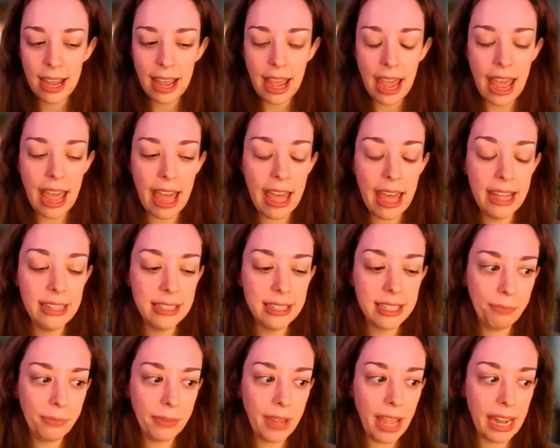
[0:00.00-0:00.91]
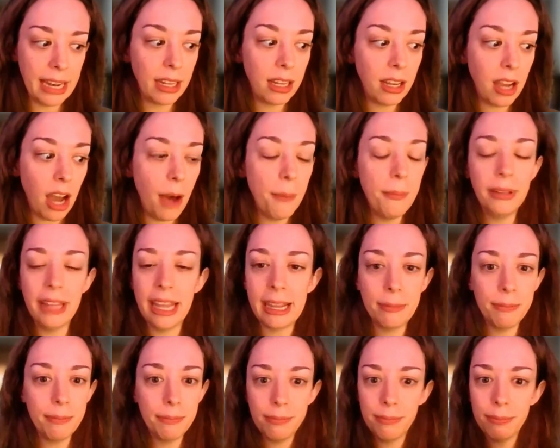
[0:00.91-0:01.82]
and come,
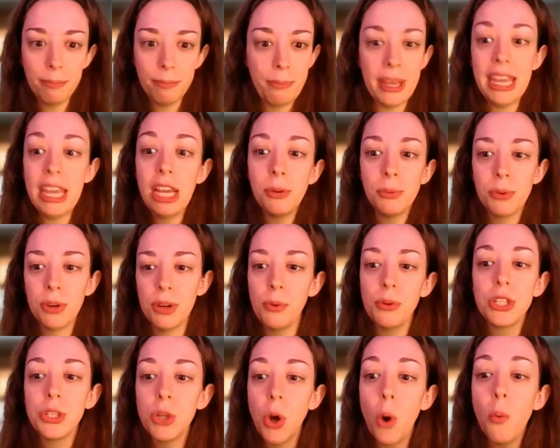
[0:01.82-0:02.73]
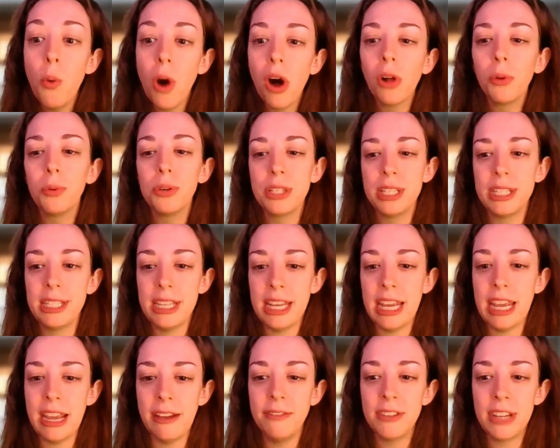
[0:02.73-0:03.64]
like being so well
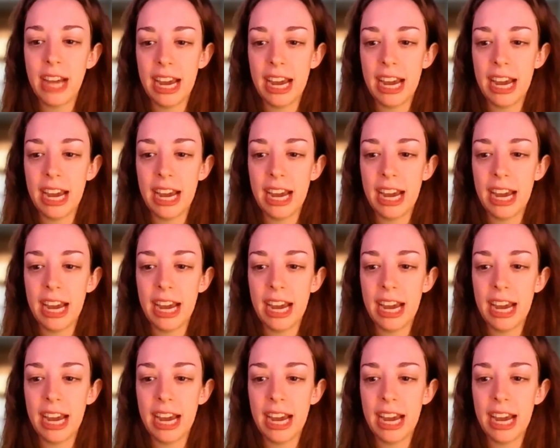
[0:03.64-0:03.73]
received,